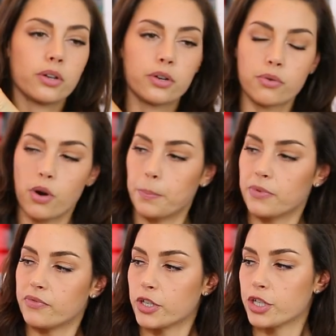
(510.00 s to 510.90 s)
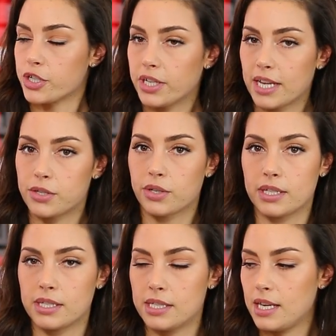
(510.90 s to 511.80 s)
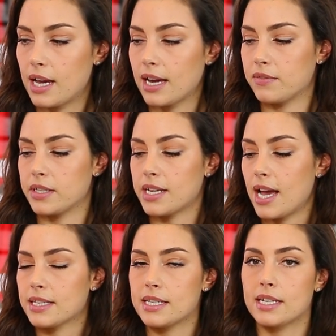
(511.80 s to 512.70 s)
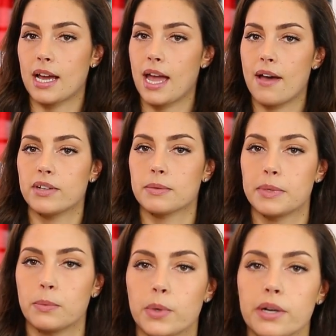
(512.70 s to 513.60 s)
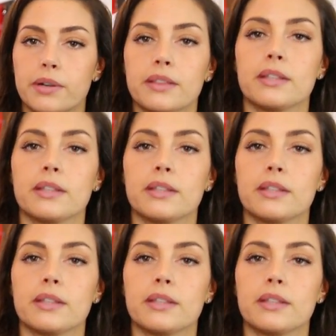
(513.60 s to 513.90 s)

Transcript: a cropped version. As you can see, I have the tags in. I haven't been wearing